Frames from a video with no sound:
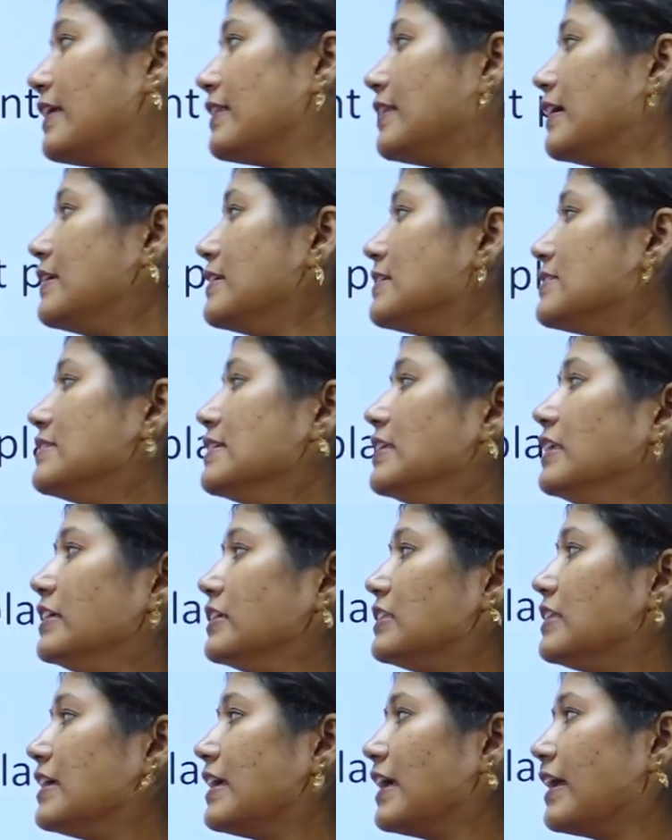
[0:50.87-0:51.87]
That is
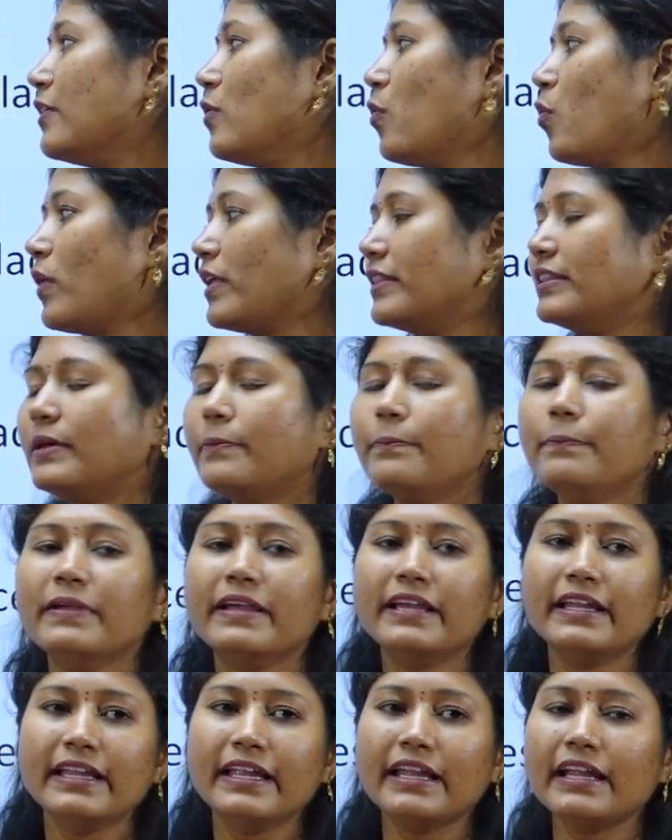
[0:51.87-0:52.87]
deleting a node at the
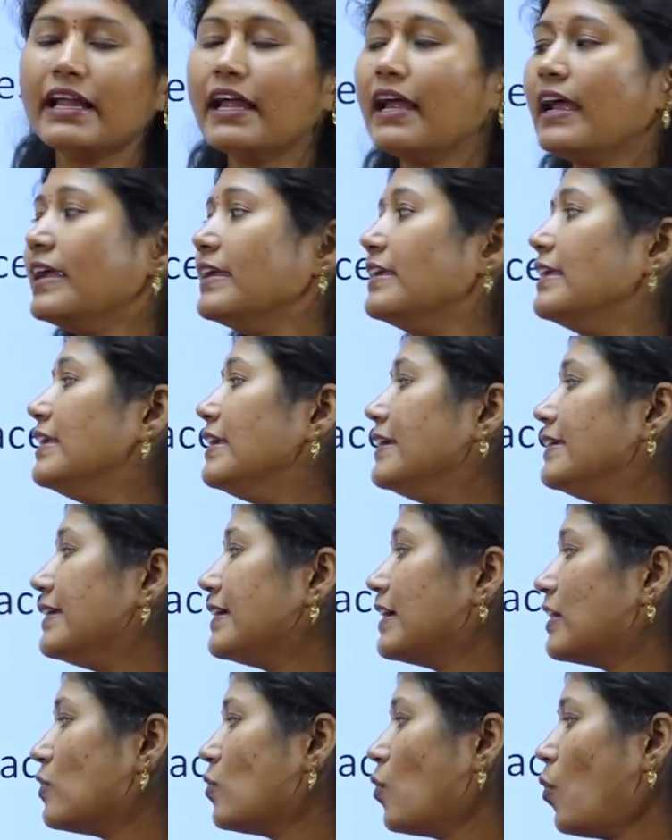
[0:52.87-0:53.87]
beginning,
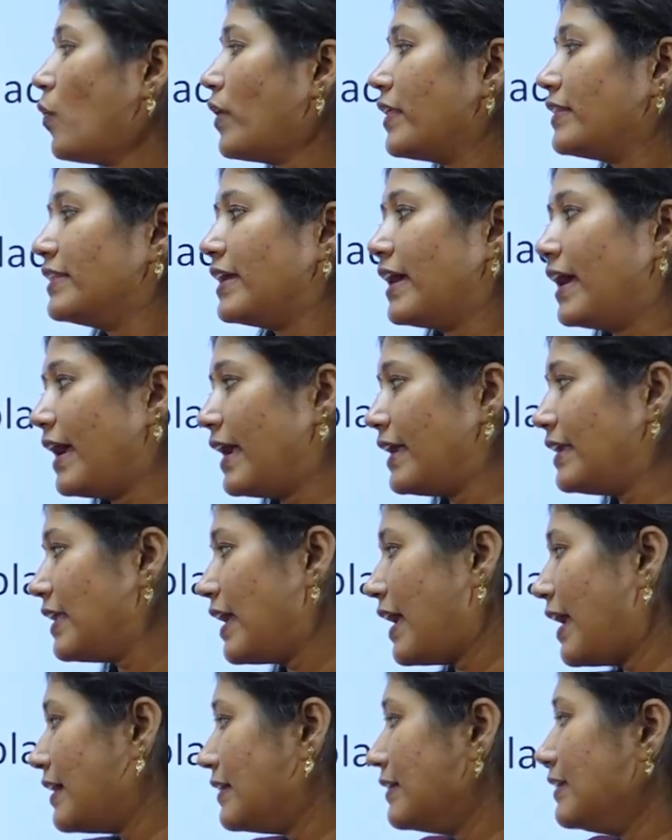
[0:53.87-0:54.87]
deleting a node at the end,
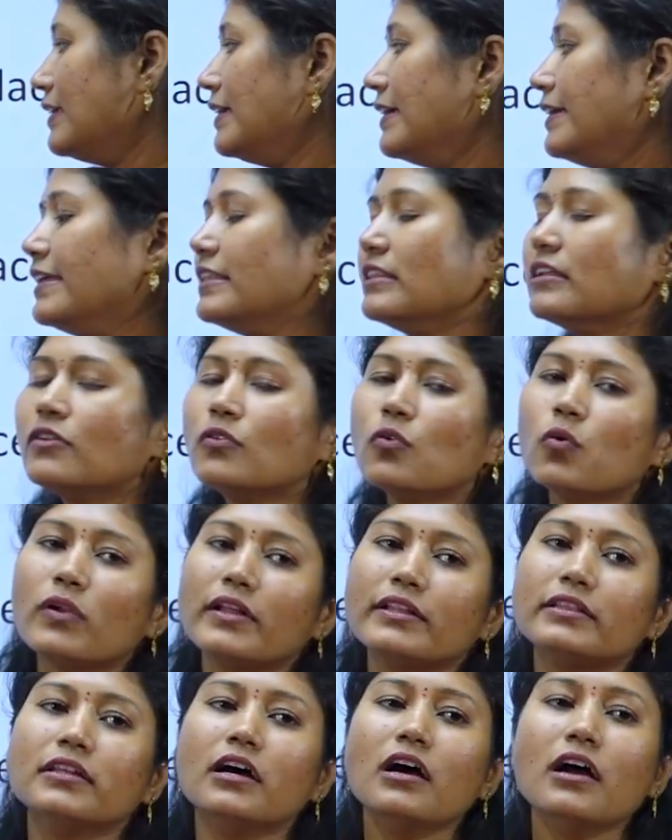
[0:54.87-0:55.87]
and deleting the node
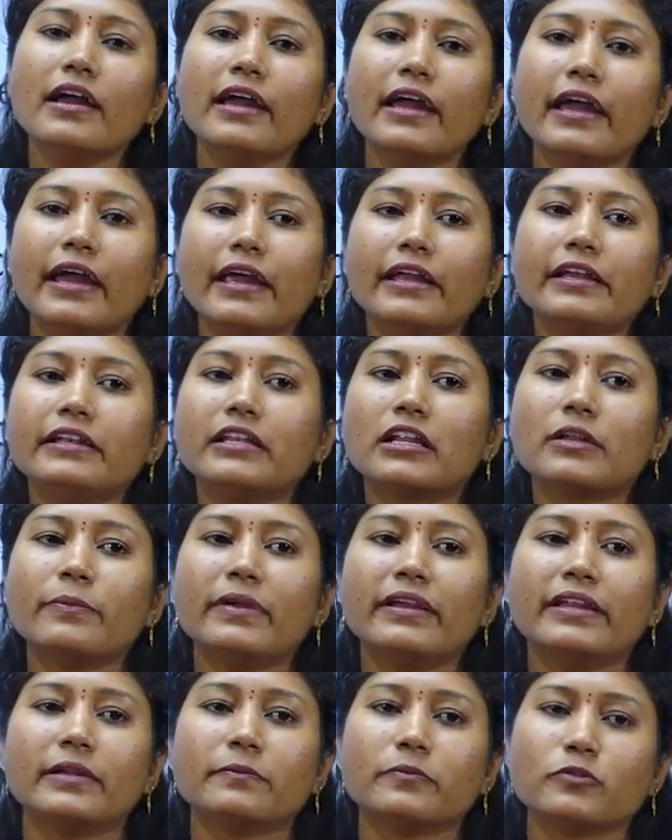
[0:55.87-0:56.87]
at the
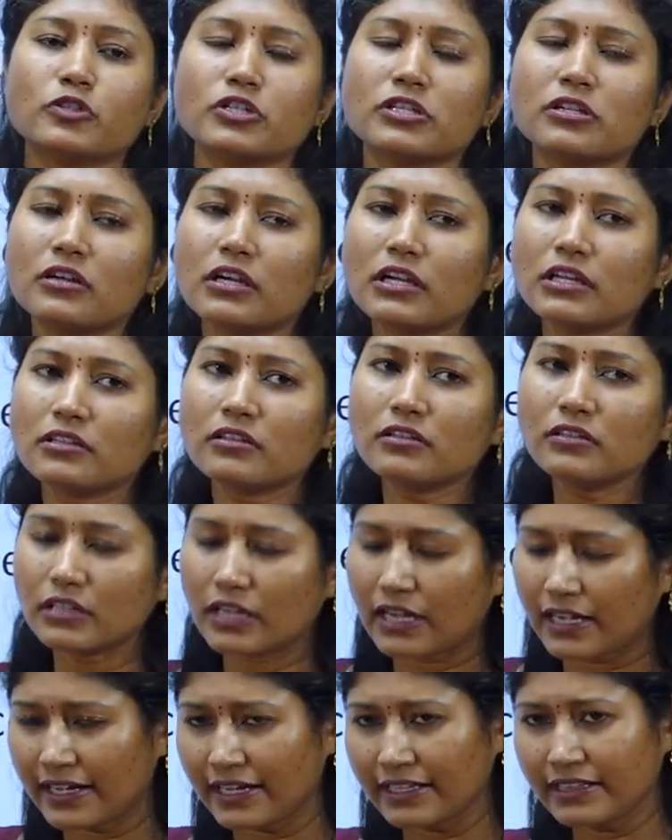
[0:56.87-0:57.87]
intermediate position. Okay,
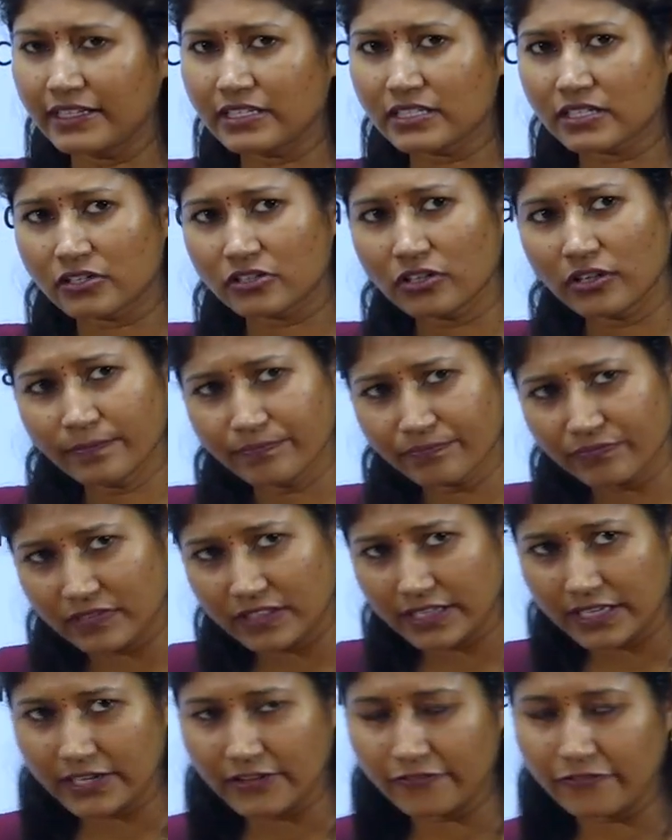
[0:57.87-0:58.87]
again, these are the
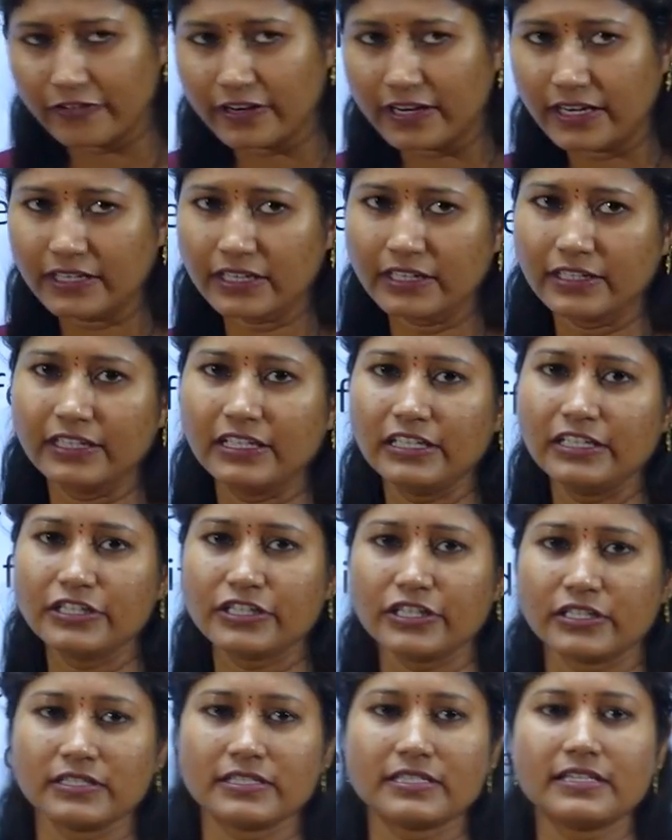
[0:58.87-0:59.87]
3 different
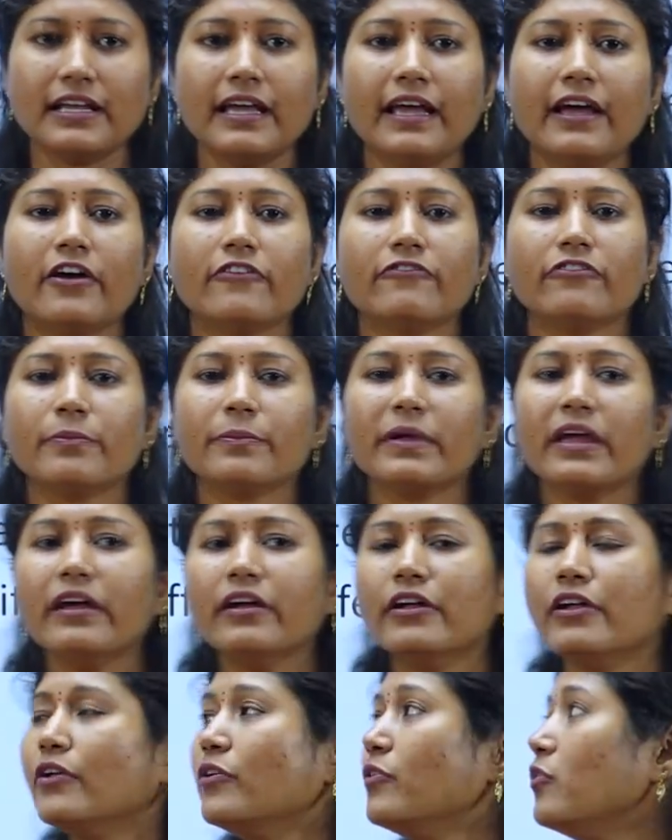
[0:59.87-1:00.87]
deletions from a
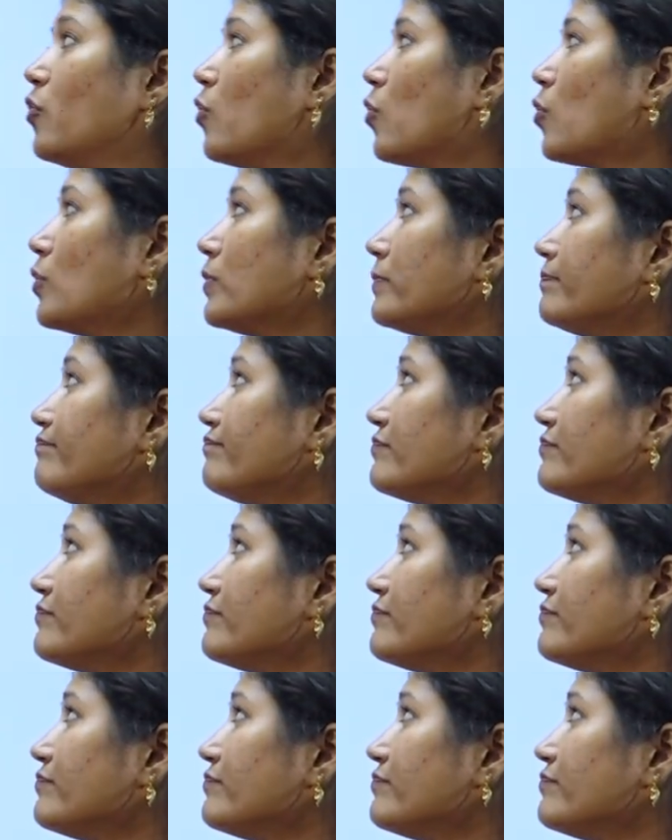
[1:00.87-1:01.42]
node.